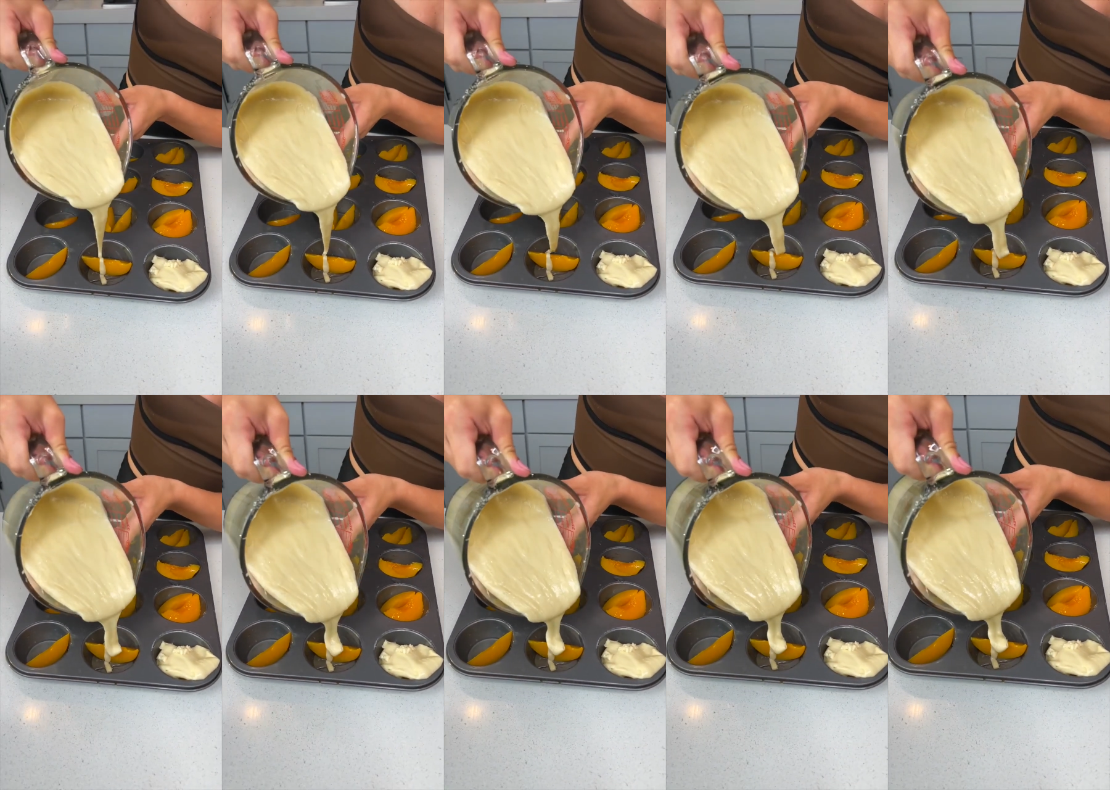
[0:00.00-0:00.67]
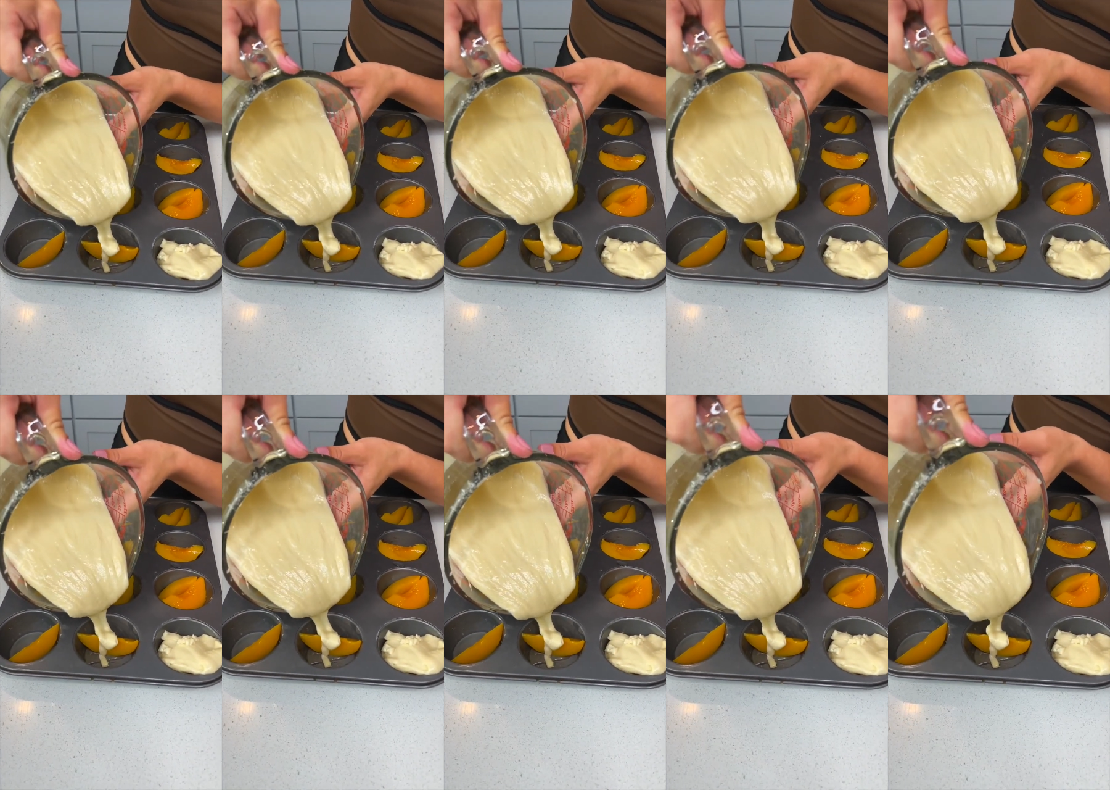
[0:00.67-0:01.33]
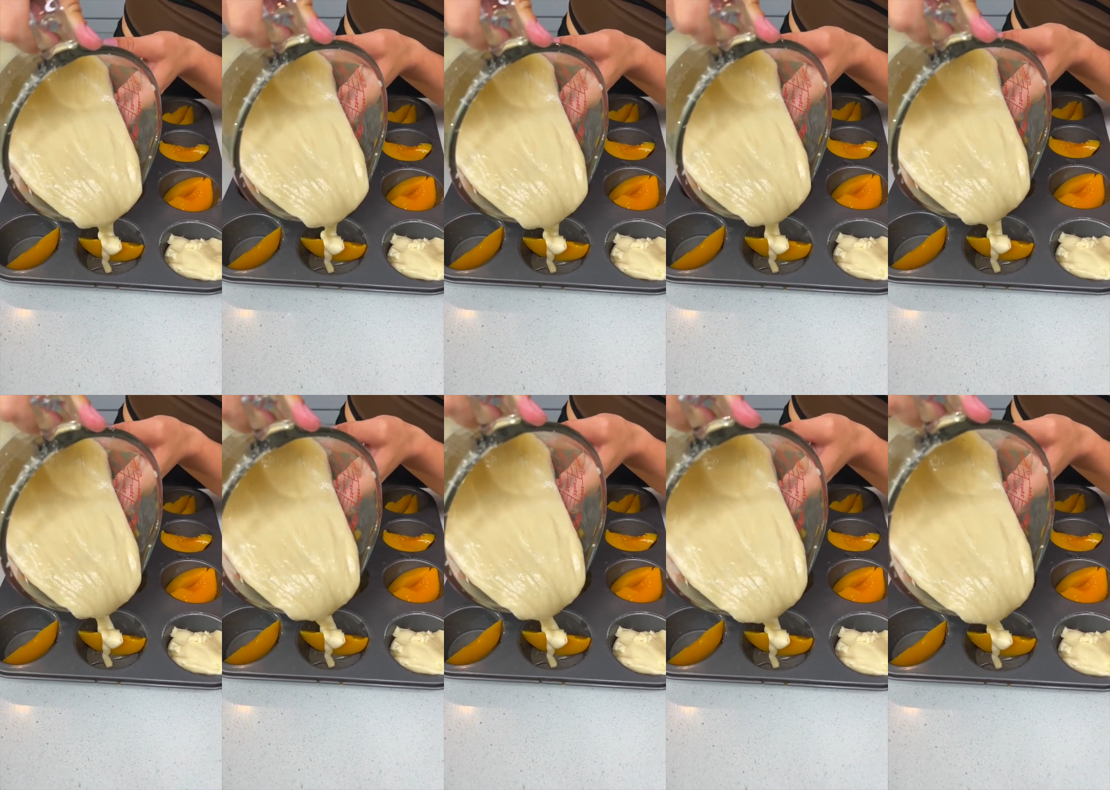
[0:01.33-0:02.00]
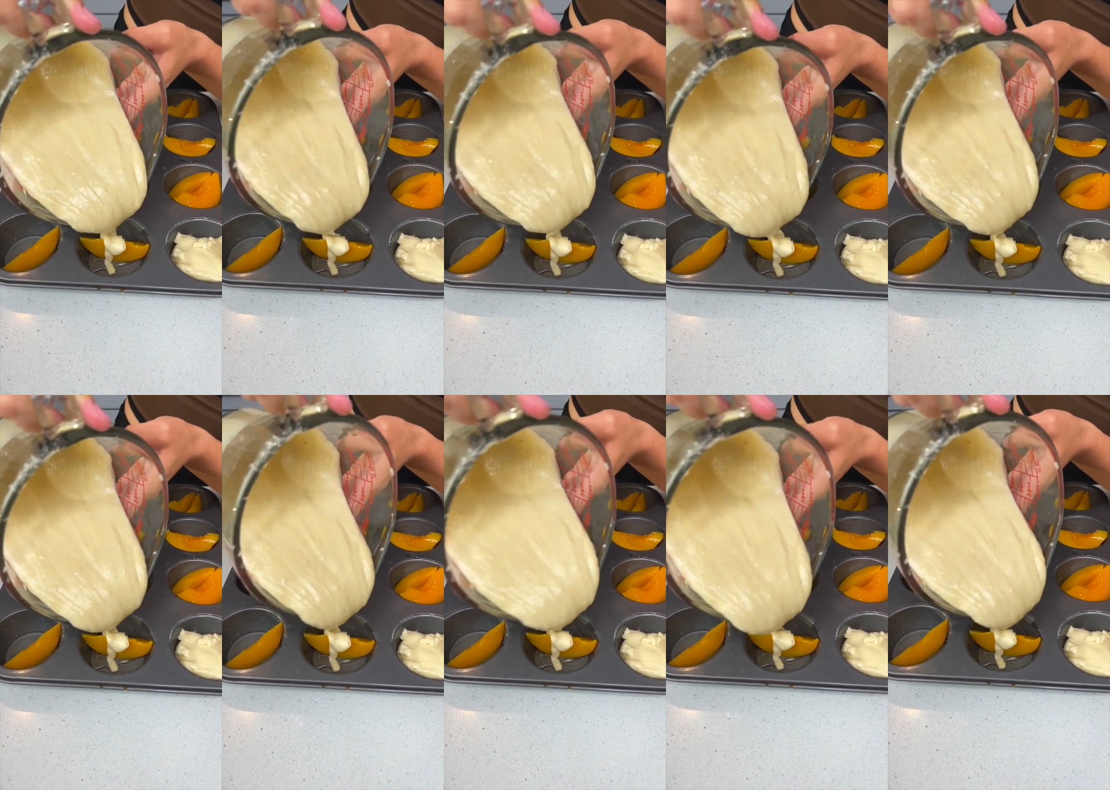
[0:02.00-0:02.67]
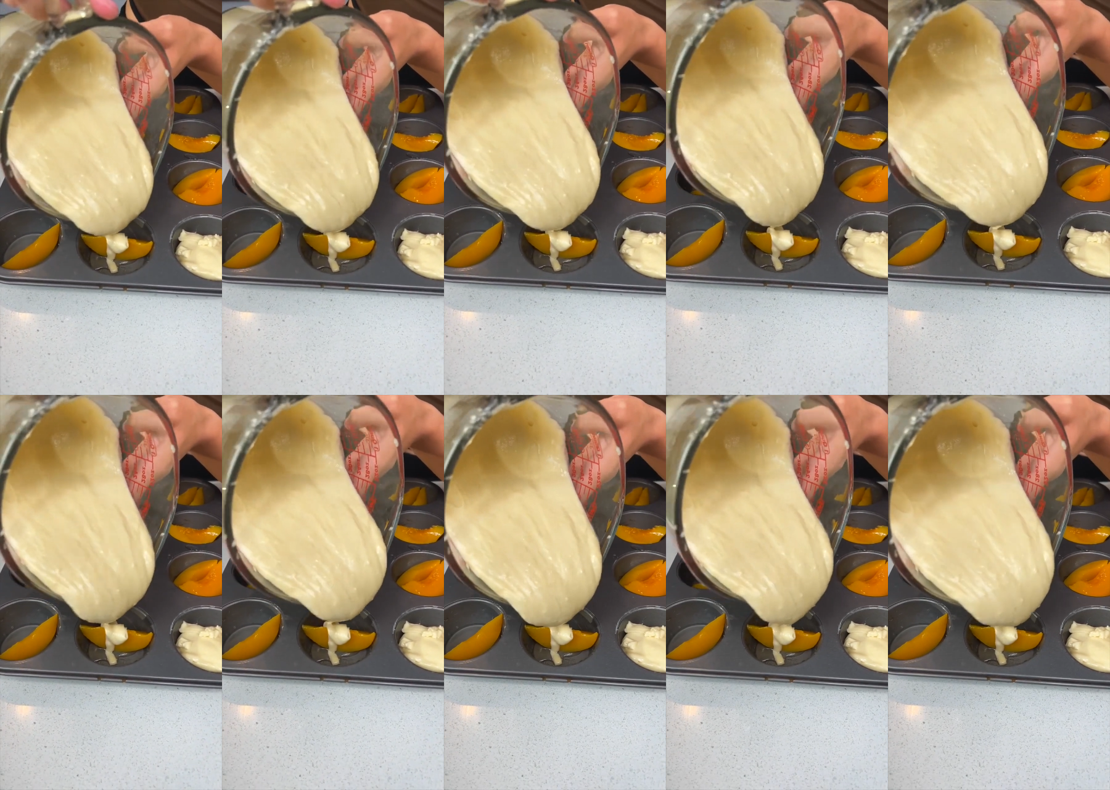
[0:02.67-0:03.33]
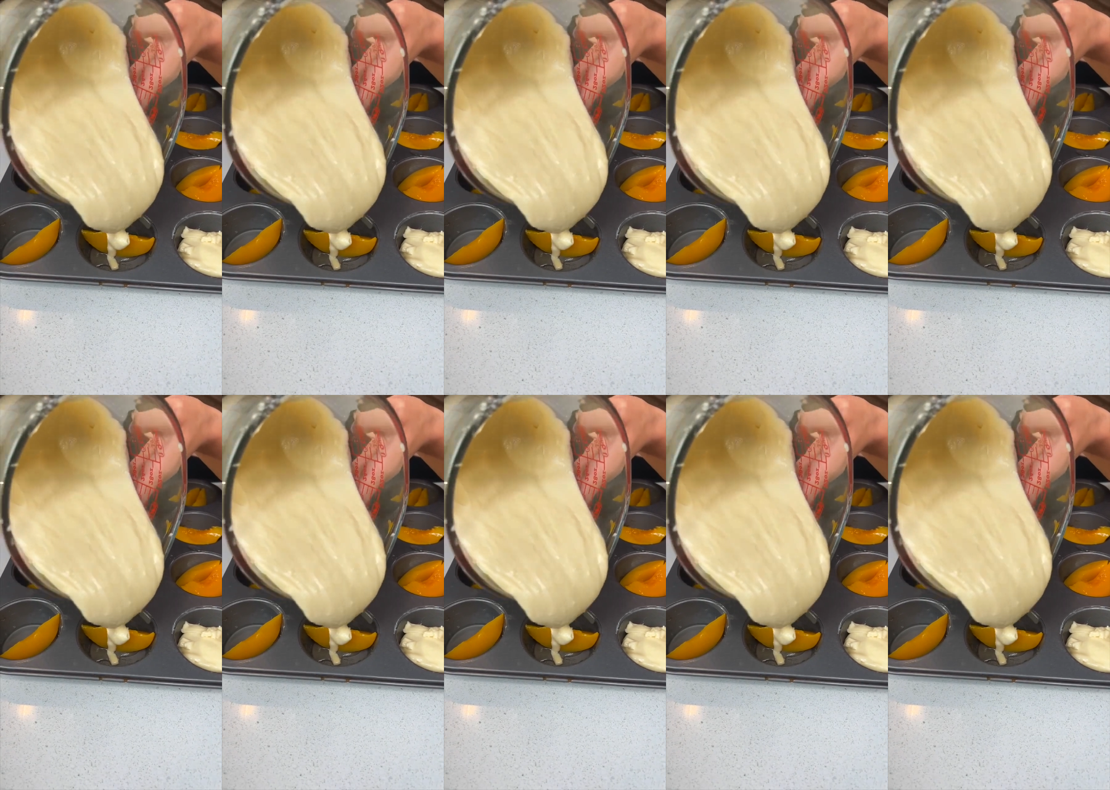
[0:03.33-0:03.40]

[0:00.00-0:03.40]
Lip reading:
No face is visible, so there are no lips to read.